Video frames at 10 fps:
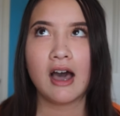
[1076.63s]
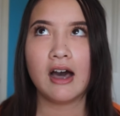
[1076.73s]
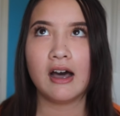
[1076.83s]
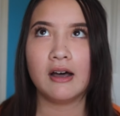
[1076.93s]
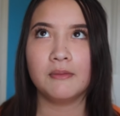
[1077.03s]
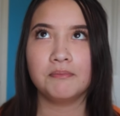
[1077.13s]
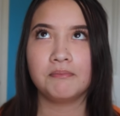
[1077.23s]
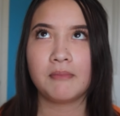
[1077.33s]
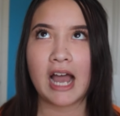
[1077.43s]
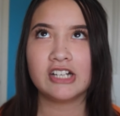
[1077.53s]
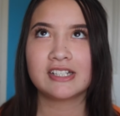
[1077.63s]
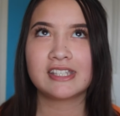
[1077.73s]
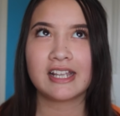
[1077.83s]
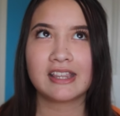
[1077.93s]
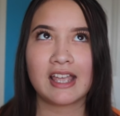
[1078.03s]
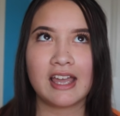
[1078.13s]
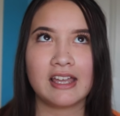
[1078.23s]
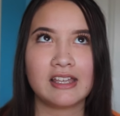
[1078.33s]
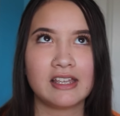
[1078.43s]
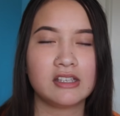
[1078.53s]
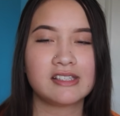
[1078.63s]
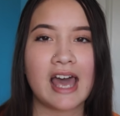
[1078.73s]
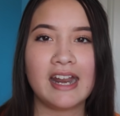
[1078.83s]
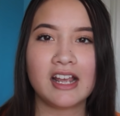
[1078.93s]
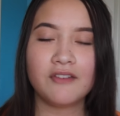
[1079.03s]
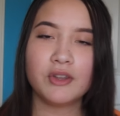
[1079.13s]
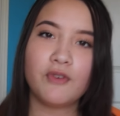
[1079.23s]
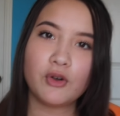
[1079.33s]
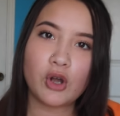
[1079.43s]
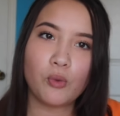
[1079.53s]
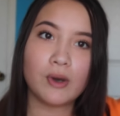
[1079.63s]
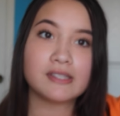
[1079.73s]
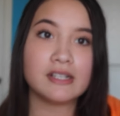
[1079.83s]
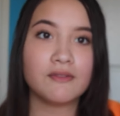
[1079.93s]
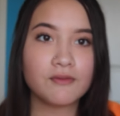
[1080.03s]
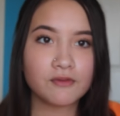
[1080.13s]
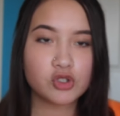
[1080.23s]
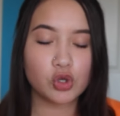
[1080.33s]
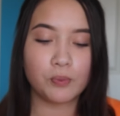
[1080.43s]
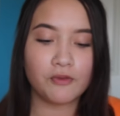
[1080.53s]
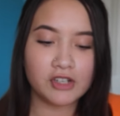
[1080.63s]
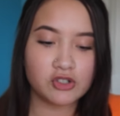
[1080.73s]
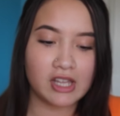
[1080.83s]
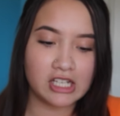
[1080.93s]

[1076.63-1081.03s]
I just think that the setting of the photo wasn't super visually